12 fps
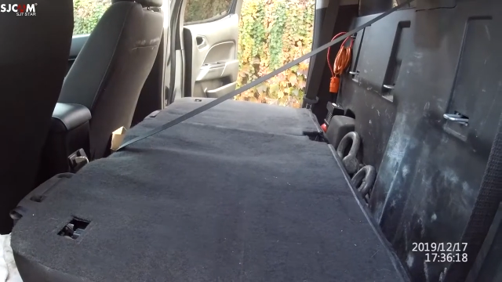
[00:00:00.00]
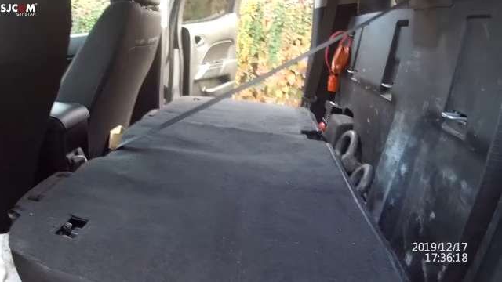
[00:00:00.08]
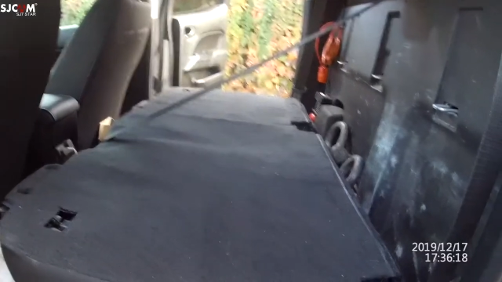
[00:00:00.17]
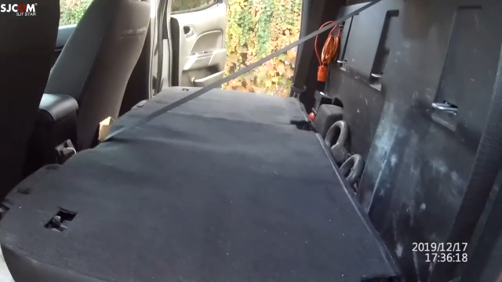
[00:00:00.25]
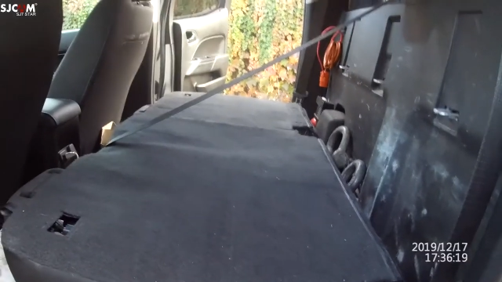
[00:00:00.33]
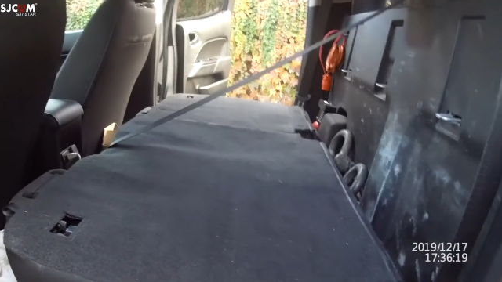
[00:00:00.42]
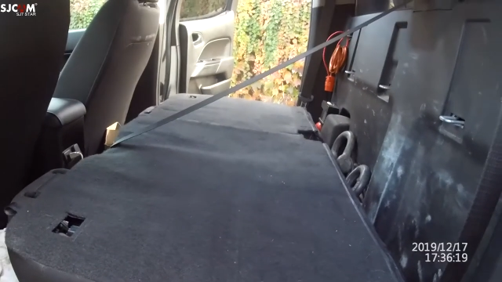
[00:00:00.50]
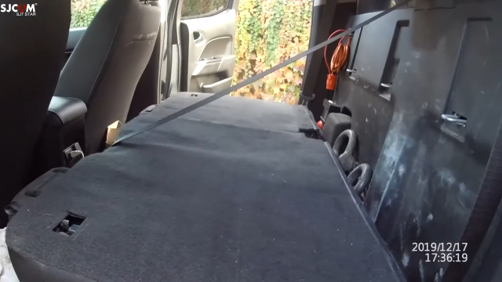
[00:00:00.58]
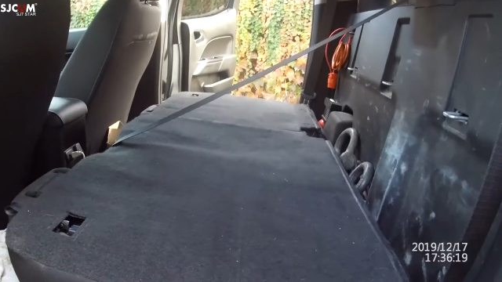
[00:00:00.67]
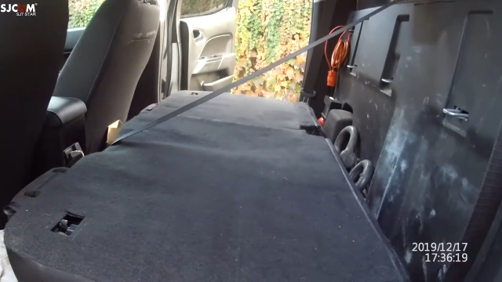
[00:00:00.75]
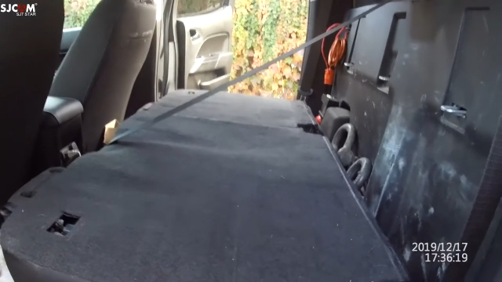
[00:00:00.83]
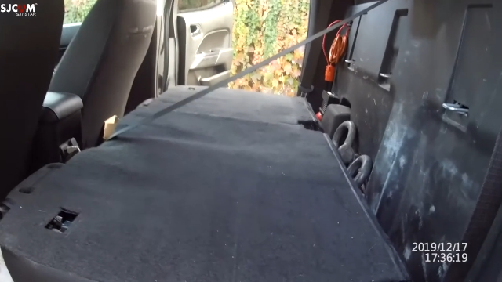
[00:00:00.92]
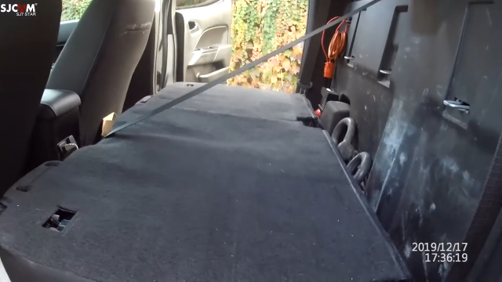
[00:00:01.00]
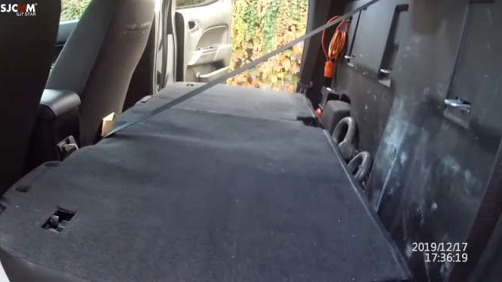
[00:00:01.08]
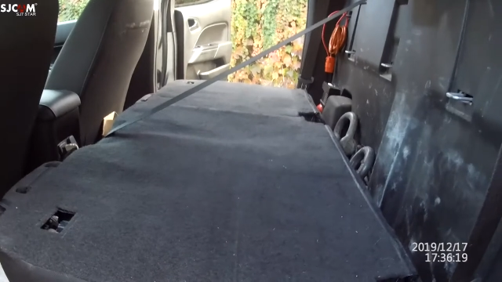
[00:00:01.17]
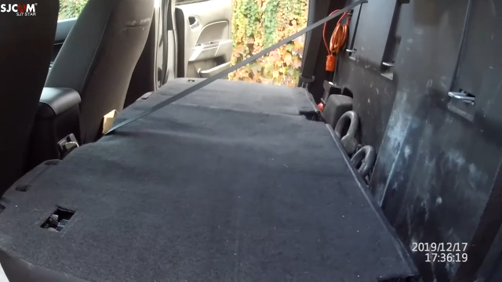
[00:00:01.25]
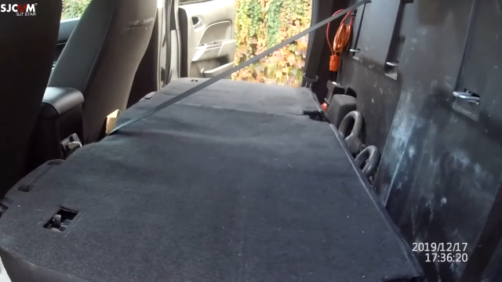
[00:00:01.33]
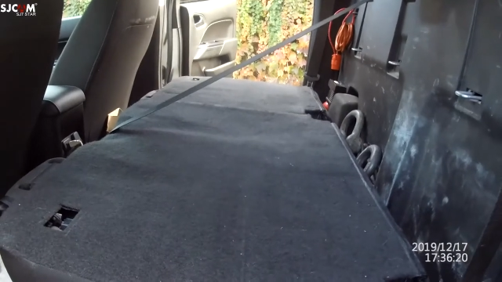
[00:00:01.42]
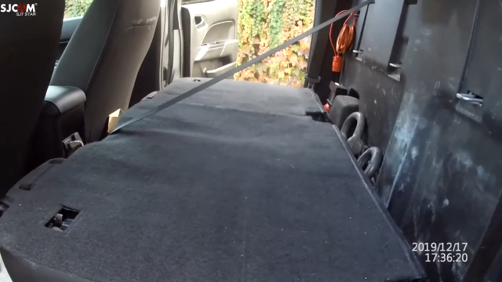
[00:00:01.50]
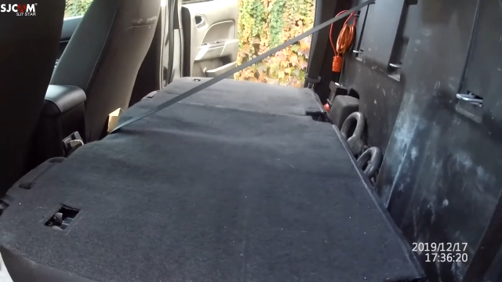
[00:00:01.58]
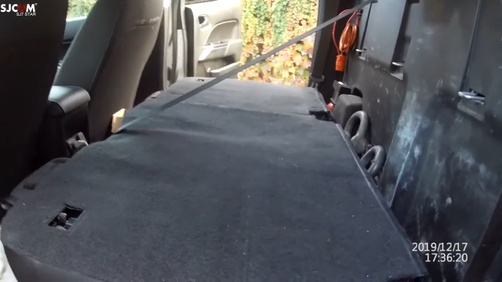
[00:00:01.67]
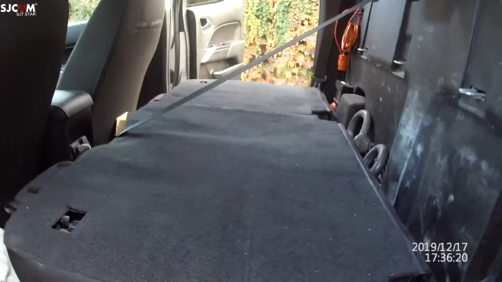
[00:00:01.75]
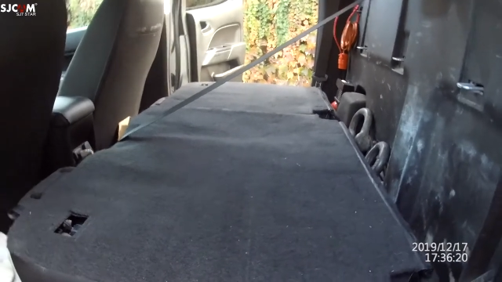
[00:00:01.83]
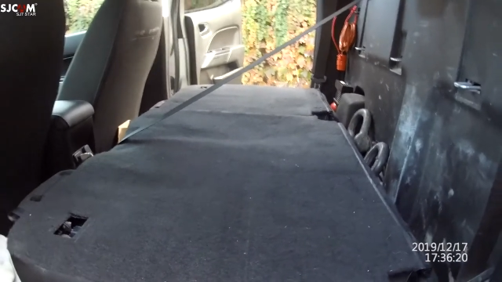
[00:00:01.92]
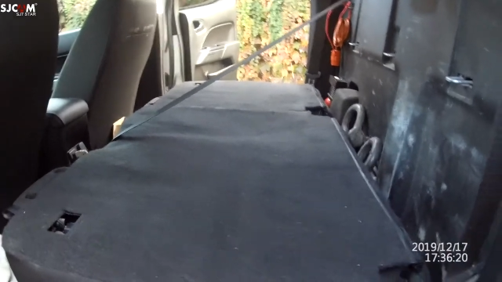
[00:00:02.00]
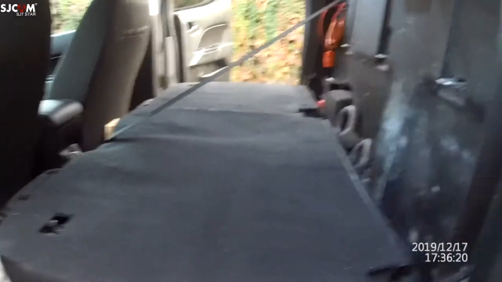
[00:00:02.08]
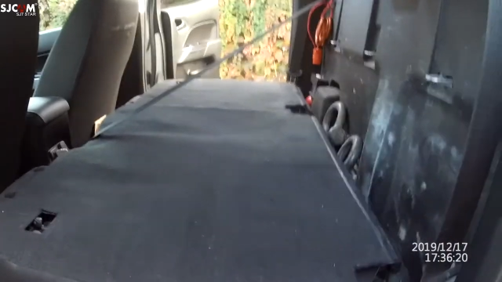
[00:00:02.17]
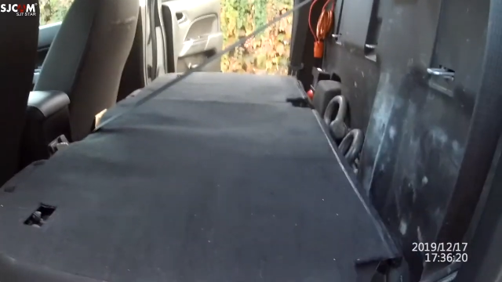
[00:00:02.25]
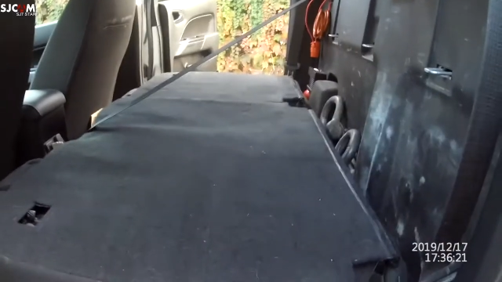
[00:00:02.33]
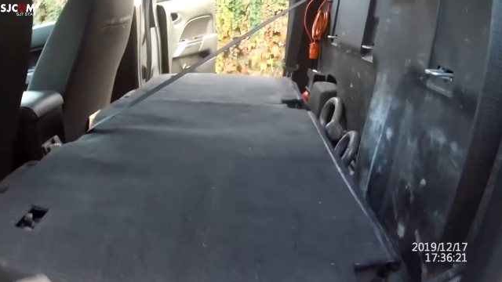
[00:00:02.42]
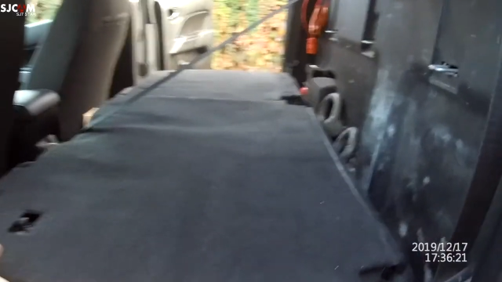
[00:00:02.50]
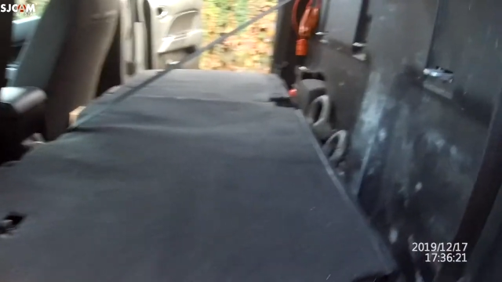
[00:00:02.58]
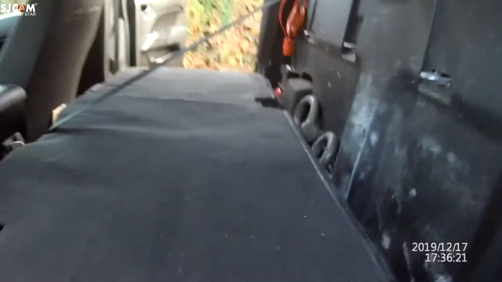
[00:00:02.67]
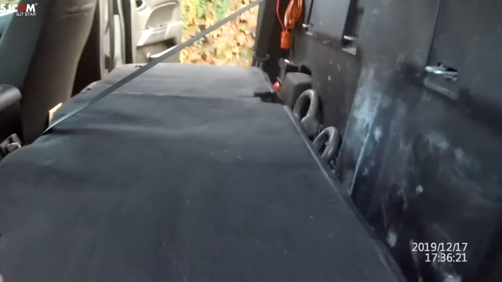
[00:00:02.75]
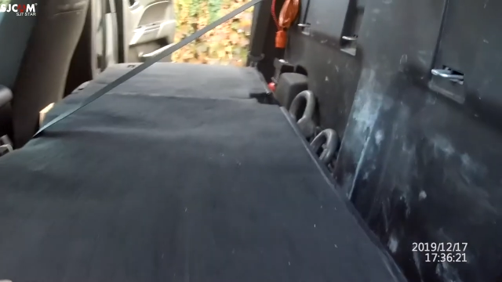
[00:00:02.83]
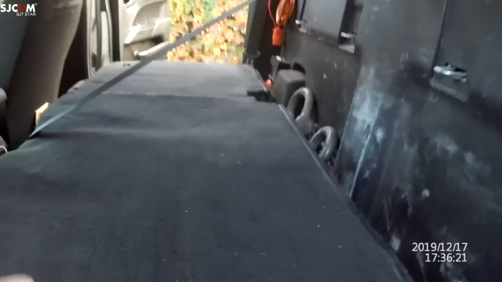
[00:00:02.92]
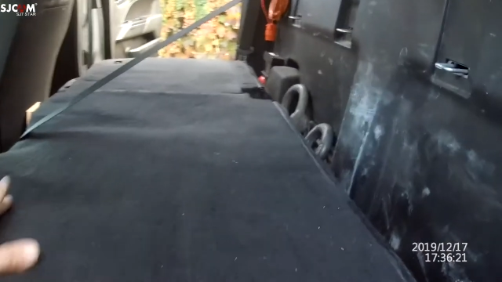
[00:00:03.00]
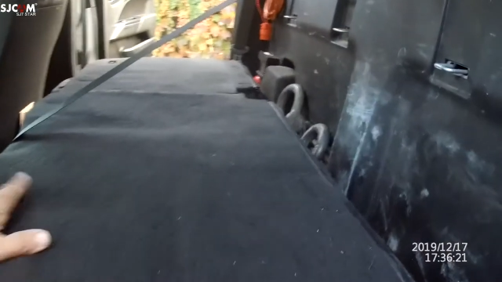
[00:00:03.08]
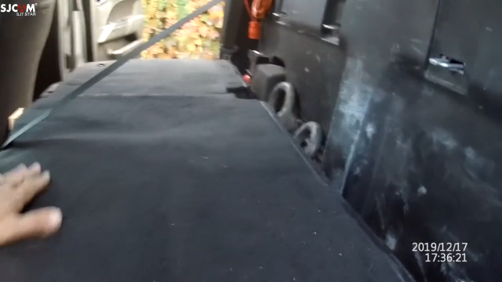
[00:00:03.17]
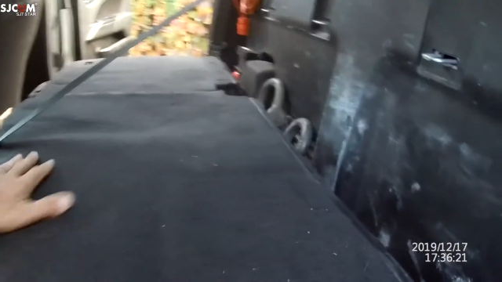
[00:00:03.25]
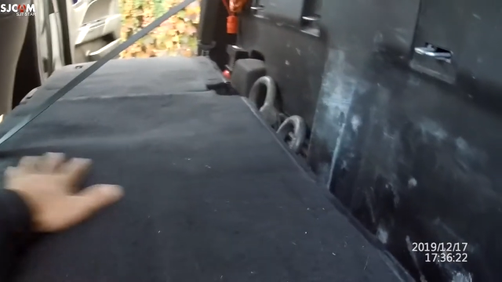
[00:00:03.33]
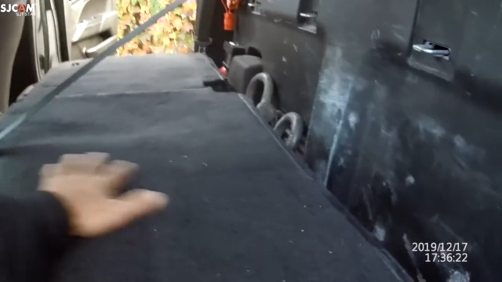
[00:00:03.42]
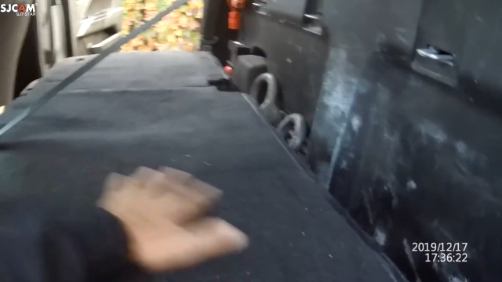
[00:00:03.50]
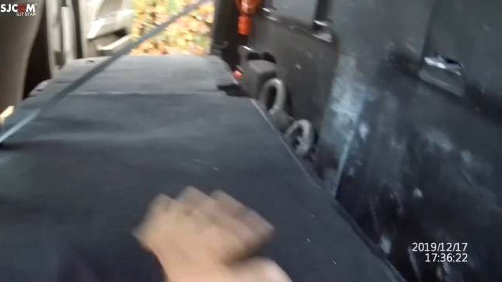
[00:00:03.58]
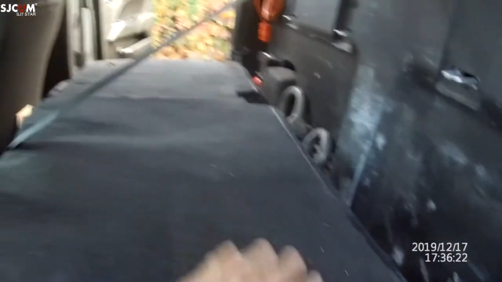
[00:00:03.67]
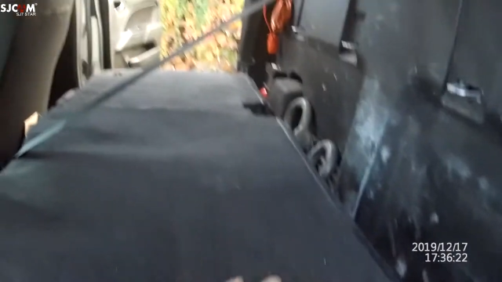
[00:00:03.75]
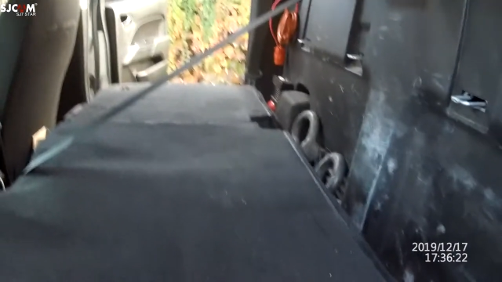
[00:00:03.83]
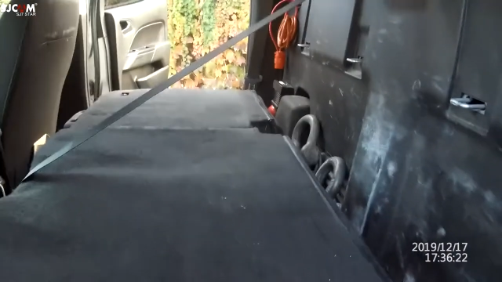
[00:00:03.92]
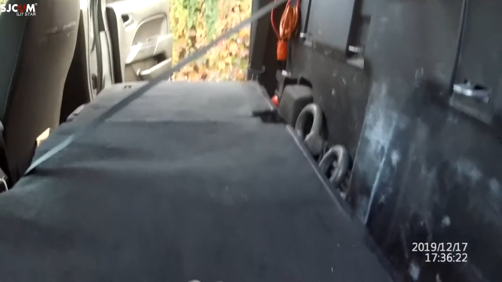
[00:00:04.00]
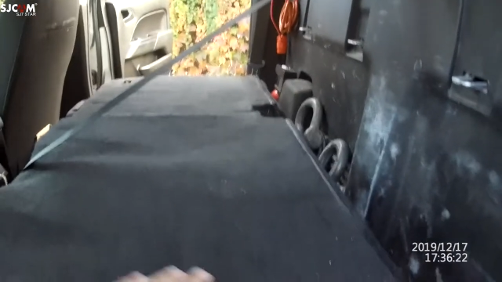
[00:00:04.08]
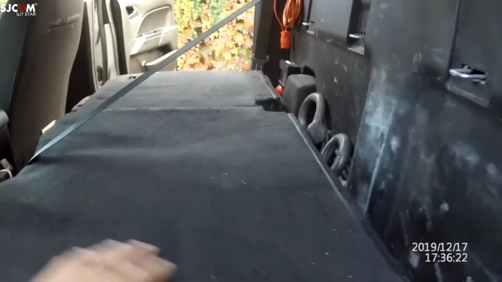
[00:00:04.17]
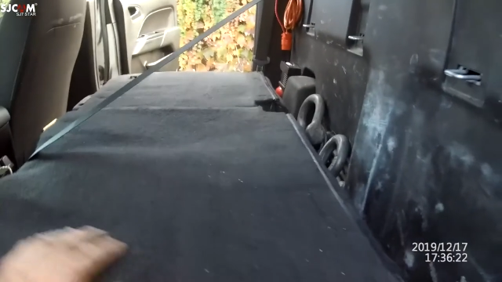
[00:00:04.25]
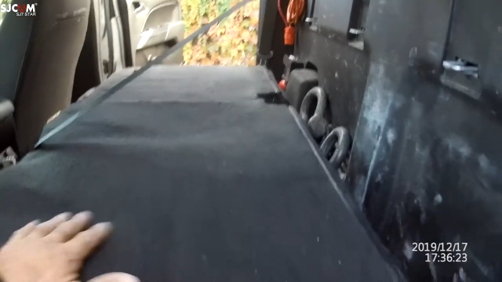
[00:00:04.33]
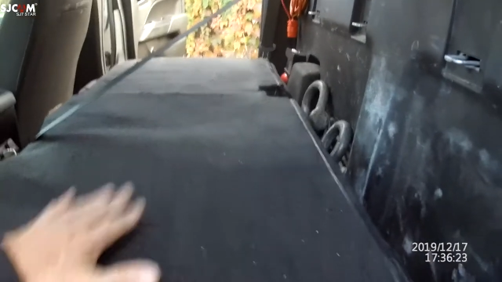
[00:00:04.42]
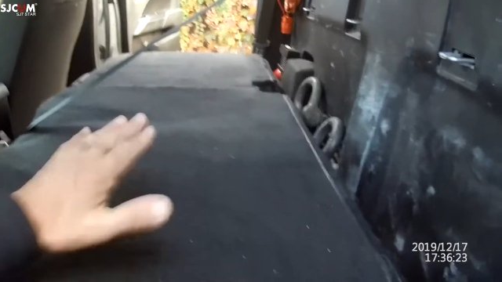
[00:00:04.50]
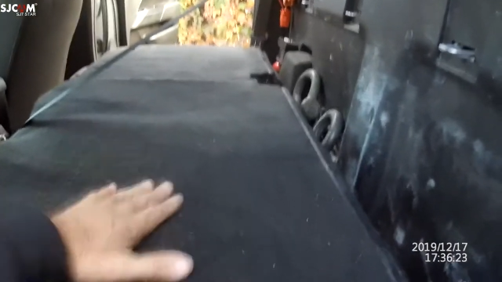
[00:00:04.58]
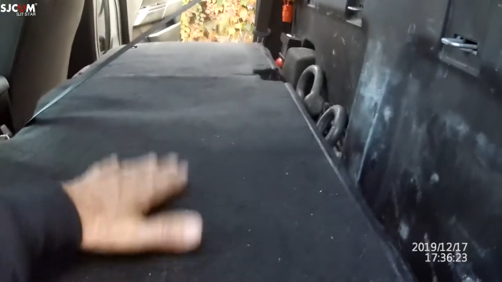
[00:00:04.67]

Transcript: Nobody's mouth can be seen.